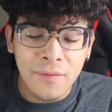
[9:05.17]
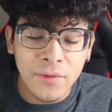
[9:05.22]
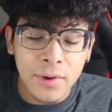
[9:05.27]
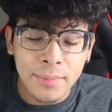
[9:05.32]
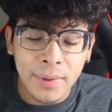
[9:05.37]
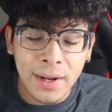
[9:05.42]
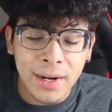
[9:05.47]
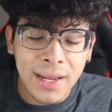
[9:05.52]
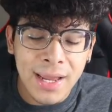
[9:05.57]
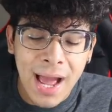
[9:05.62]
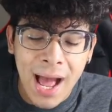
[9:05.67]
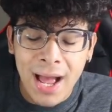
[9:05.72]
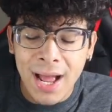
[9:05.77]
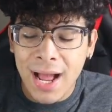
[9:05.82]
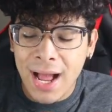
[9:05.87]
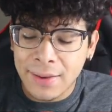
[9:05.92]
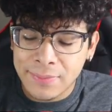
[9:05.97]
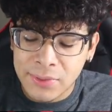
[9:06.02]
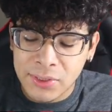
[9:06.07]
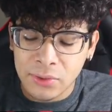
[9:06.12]
everybody, I
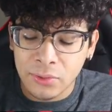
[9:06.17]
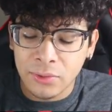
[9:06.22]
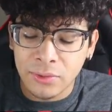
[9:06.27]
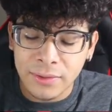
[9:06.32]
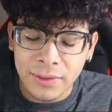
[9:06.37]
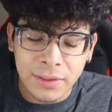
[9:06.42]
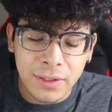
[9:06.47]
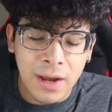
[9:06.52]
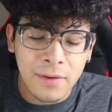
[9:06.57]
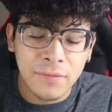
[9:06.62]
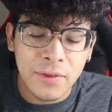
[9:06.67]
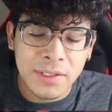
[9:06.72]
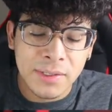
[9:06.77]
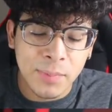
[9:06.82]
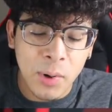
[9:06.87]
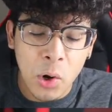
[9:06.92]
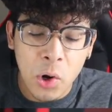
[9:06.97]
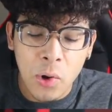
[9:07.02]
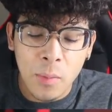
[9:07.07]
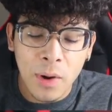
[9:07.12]
absolutely love this
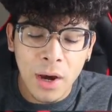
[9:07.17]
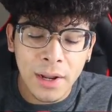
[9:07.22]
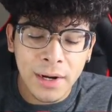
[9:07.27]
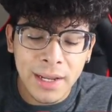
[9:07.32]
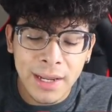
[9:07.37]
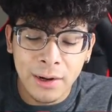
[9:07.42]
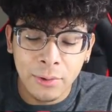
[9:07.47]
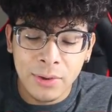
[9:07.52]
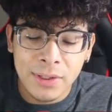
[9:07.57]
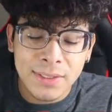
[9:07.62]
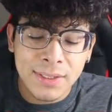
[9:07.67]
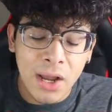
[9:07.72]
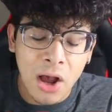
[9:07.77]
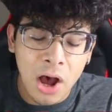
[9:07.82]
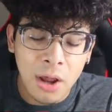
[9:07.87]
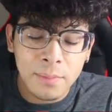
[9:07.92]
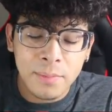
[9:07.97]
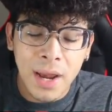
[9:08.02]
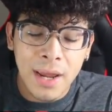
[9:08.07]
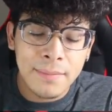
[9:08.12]
Pokemon. It was
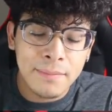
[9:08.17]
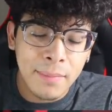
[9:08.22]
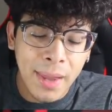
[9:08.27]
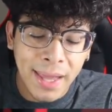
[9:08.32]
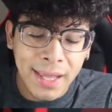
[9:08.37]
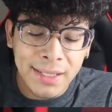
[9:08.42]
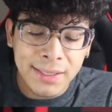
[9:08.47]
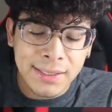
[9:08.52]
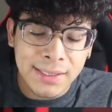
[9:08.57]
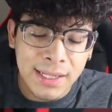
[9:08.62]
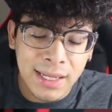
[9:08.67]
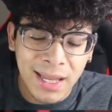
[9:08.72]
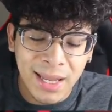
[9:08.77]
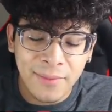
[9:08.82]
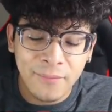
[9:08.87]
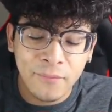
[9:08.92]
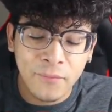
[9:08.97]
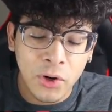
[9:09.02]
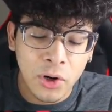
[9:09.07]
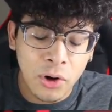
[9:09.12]
on my main
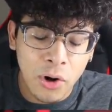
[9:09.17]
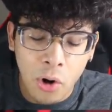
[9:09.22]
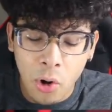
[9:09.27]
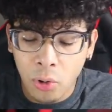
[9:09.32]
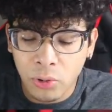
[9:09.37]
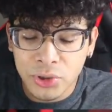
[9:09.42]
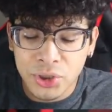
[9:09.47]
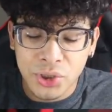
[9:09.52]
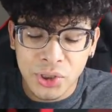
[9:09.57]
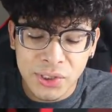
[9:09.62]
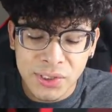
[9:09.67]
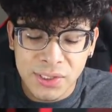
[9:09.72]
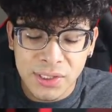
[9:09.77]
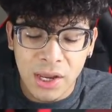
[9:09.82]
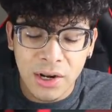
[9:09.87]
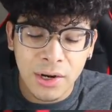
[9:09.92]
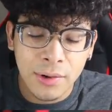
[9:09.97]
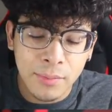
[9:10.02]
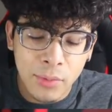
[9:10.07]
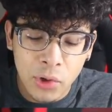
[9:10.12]
team for Ultra
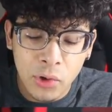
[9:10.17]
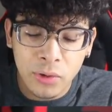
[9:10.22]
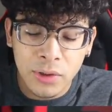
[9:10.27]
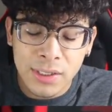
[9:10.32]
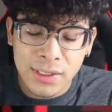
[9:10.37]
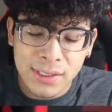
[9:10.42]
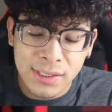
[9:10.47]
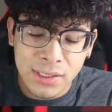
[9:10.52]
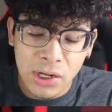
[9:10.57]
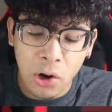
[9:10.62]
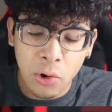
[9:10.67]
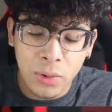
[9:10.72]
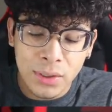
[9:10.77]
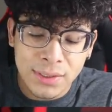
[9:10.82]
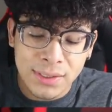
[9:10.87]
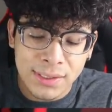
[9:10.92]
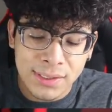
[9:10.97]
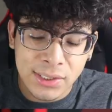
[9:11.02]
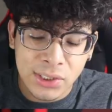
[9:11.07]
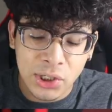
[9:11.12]
Sun and Moon. So
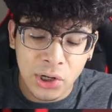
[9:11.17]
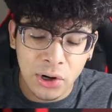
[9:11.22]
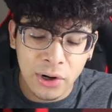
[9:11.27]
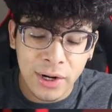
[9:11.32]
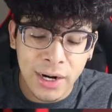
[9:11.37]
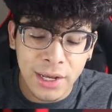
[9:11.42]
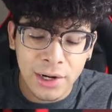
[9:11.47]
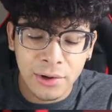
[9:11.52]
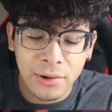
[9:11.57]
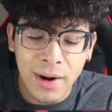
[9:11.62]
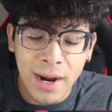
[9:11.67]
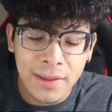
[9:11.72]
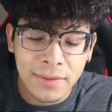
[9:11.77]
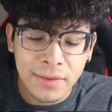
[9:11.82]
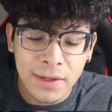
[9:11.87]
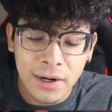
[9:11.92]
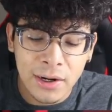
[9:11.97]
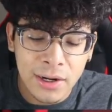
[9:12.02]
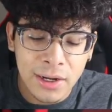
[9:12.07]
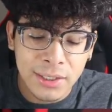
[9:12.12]
was this Turtonator right
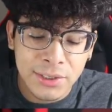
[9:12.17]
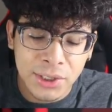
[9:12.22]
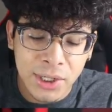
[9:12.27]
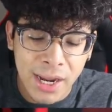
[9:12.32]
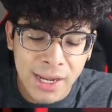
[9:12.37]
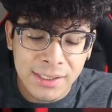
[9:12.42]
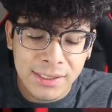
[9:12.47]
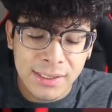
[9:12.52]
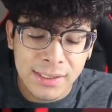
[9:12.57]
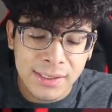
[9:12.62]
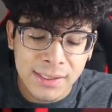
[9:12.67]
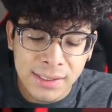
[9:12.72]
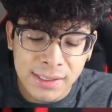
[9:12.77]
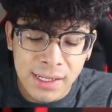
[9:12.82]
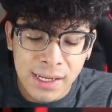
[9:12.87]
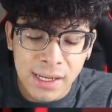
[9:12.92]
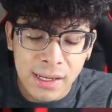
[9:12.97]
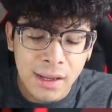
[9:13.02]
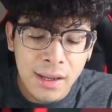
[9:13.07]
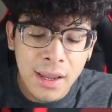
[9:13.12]
there, as you guys can
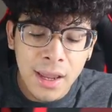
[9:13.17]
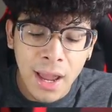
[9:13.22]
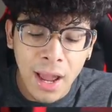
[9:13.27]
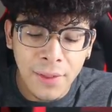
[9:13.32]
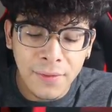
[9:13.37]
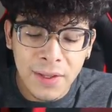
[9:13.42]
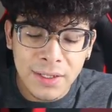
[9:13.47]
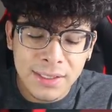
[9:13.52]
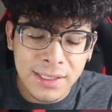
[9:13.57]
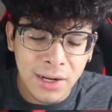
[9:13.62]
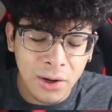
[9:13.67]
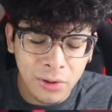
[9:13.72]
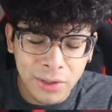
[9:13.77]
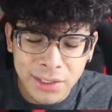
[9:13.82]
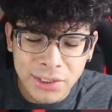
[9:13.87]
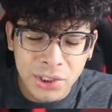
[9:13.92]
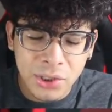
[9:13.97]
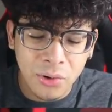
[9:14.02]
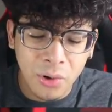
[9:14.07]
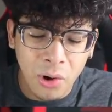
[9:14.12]
see. And let's see,
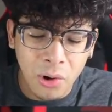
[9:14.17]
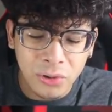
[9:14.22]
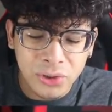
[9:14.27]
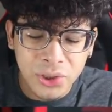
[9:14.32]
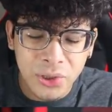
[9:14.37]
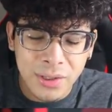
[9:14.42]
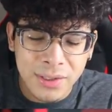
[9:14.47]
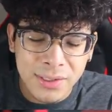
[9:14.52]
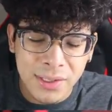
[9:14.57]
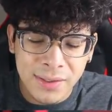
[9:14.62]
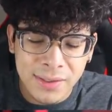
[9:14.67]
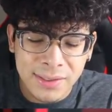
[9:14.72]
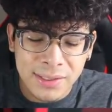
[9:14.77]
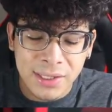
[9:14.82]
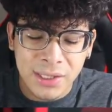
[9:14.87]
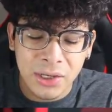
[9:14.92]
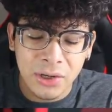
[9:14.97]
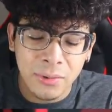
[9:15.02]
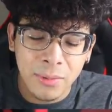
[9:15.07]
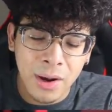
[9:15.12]
only two Ultras in this
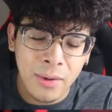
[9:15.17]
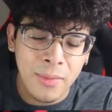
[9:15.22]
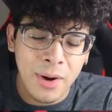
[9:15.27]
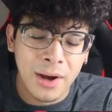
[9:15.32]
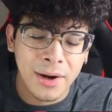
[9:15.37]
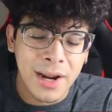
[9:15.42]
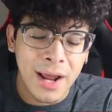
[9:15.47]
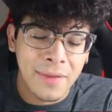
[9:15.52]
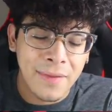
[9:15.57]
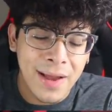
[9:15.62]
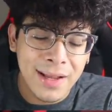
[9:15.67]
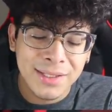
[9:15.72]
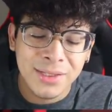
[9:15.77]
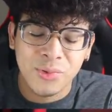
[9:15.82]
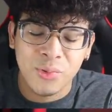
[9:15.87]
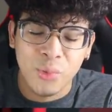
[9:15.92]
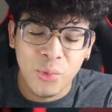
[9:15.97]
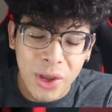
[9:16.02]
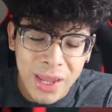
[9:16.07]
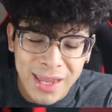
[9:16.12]
cube? Come on now, that's
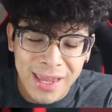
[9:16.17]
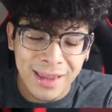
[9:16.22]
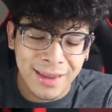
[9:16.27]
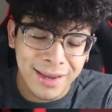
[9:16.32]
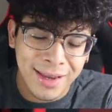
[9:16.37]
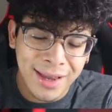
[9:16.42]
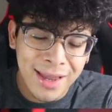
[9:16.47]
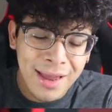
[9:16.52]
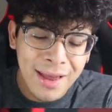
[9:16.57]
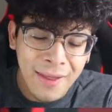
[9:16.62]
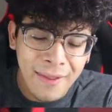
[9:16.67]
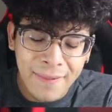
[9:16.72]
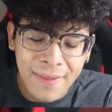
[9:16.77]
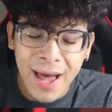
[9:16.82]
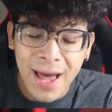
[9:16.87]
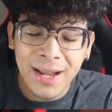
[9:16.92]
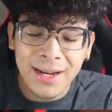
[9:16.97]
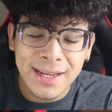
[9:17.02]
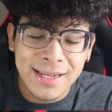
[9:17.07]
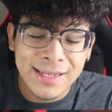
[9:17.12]
weak.
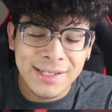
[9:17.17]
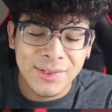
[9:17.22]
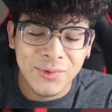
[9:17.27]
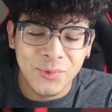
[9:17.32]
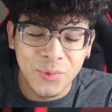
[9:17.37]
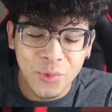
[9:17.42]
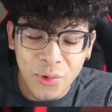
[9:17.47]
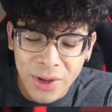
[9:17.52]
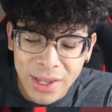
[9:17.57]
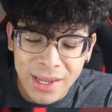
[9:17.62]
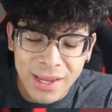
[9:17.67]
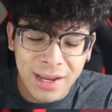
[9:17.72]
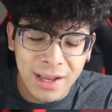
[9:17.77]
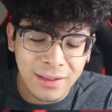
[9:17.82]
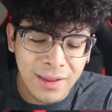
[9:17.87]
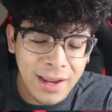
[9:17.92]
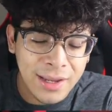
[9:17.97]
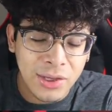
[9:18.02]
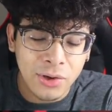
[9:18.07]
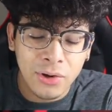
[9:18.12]
That is weak.
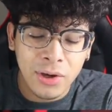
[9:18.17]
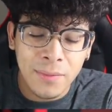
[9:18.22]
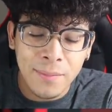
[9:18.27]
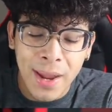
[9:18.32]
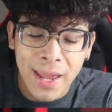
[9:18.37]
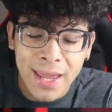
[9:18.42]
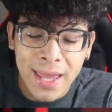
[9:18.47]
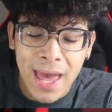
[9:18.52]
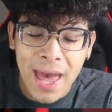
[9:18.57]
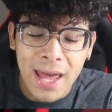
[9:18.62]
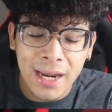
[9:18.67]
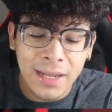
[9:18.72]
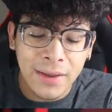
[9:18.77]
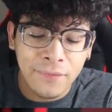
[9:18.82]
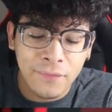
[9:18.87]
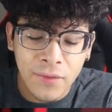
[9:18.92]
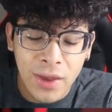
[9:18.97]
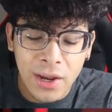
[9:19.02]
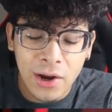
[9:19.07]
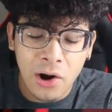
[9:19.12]
Like, you can make any
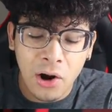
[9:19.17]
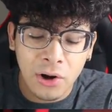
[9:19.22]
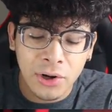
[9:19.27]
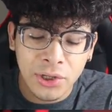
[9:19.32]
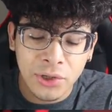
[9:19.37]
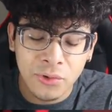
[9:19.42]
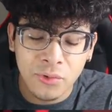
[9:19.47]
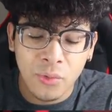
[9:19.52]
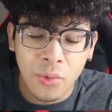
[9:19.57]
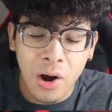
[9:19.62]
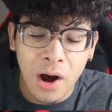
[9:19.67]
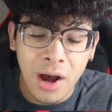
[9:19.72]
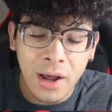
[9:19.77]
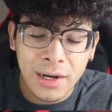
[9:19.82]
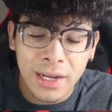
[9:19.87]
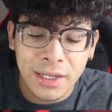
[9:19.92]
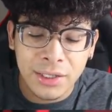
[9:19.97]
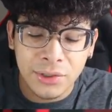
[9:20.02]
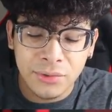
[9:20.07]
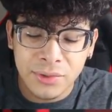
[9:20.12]
fake card you
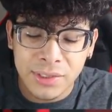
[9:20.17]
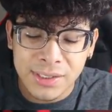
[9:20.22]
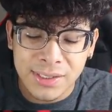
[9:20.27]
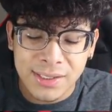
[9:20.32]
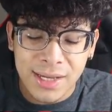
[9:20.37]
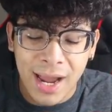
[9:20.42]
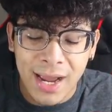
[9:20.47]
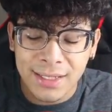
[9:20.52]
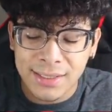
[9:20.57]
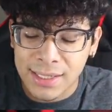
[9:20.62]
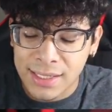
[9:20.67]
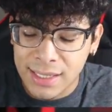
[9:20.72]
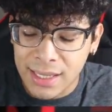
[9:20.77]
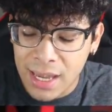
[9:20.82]
want, and you decide to